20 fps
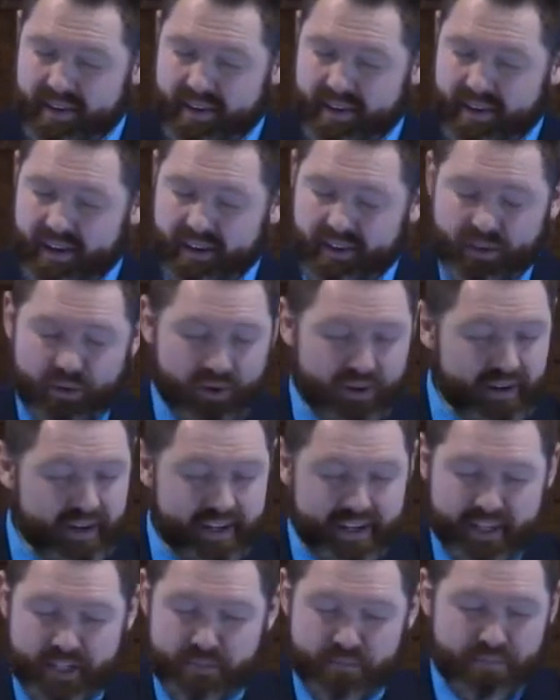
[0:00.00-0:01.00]
And Lord,
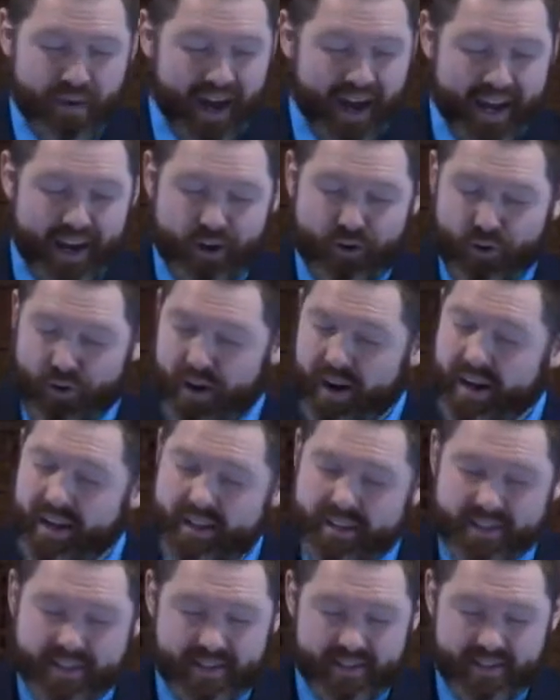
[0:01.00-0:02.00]
it is by
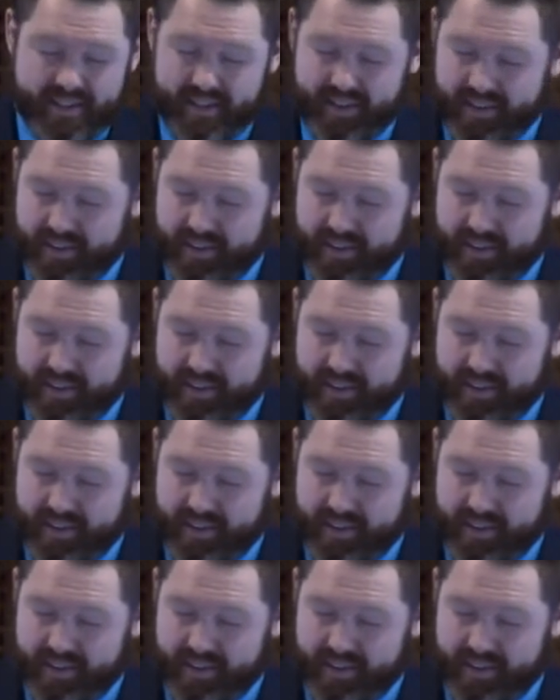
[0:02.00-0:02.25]
grace,